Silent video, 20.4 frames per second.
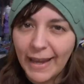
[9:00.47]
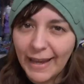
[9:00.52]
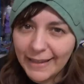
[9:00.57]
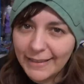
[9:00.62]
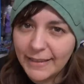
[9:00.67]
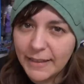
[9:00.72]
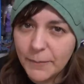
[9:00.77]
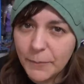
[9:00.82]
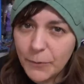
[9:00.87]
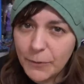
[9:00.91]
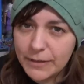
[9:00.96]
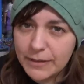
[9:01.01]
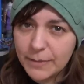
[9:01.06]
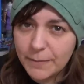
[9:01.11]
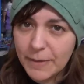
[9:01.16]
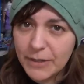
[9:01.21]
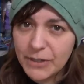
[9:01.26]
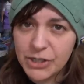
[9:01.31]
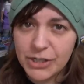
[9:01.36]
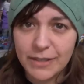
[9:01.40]
And then I'm going to
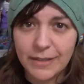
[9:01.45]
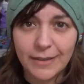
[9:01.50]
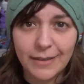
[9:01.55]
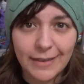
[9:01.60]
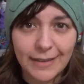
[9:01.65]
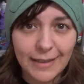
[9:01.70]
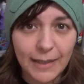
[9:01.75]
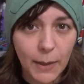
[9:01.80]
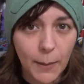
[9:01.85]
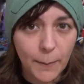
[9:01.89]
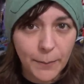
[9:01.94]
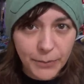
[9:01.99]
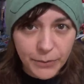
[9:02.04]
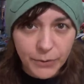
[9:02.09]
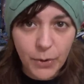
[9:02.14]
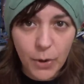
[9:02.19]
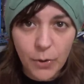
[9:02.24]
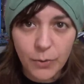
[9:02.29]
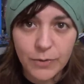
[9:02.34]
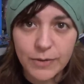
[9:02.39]
mention the
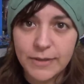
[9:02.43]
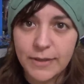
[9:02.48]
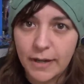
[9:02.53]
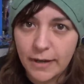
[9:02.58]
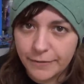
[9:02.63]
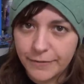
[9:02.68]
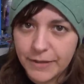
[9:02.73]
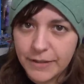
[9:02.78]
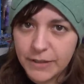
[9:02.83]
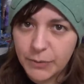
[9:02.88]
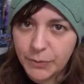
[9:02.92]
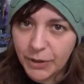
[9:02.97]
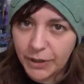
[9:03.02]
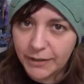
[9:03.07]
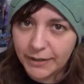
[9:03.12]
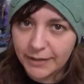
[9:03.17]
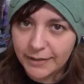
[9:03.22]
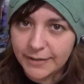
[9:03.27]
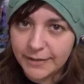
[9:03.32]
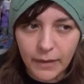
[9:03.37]
pros of this
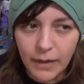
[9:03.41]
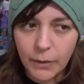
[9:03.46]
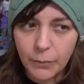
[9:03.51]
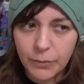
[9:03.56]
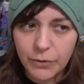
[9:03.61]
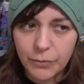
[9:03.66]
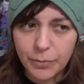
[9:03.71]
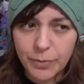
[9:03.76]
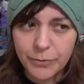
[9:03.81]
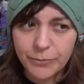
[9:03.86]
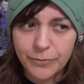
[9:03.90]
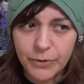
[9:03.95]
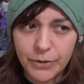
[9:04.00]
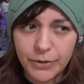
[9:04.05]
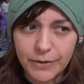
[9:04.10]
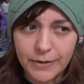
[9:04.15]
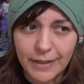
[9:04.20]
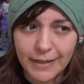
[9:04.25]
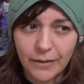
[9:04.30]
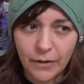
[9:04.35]
product. I would have
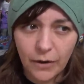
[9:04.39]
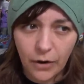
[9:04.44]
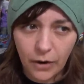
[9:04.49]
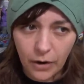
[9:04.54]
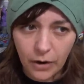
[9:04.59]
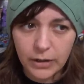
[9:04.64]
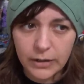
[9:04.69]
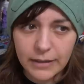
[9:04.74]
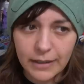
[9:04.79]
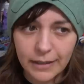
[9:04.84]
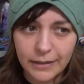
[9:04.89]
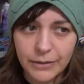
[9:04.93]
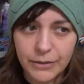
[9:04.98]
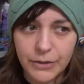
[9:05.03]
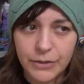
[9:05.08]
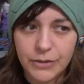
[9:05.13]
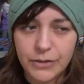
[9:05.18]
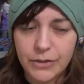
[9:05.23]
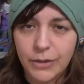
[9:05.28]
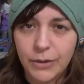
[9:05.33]
preferred that all
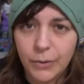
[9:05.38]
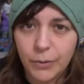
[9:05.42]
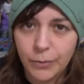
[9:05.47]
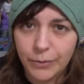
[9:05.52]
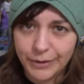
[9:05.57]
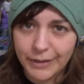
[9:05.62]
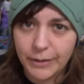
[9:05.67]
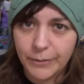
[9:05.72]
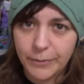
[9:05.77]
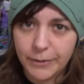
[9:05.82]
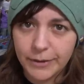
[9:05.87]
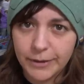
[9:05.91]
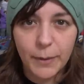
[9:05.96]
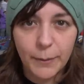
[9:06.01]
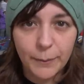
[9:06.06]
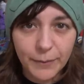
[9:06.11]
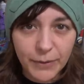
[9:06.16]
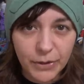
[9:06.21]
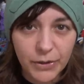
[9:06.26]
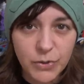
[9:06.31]
colors were equal
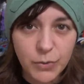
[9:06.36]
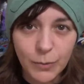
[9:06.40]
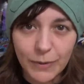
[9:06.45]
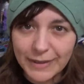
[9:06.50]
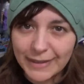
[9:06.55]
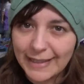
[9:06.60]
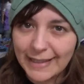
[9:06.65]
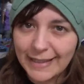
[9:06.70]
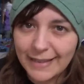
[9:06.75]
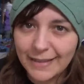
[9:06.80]
because what